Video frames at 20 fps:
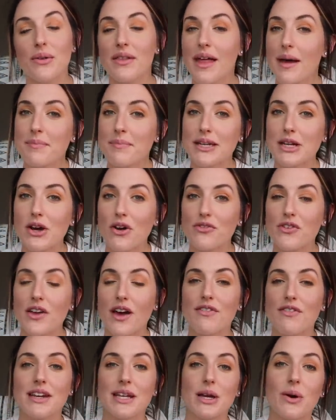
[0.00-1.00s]
Let me know if you
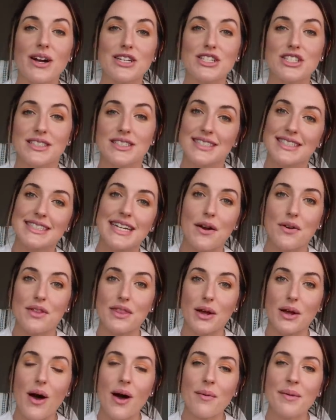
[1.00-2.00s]
have any questions down in
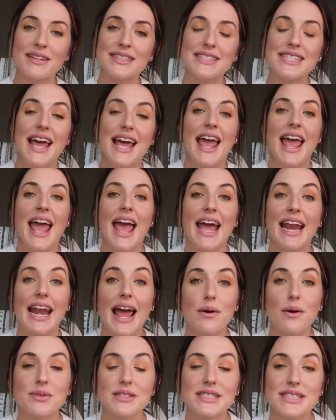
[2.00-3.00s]
the comments, and
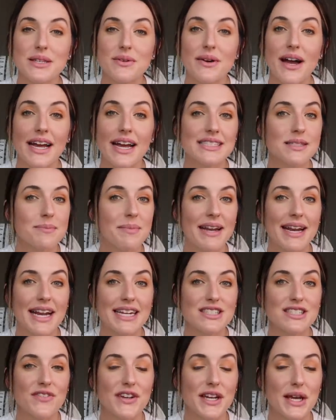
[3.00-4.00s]
I will see you guys in my
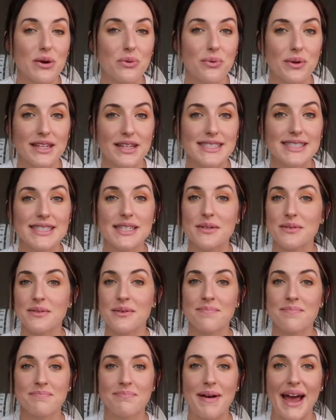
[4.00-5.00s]
next video really soon.
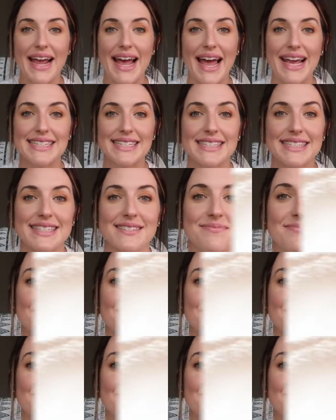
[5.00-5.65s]
Bye guys.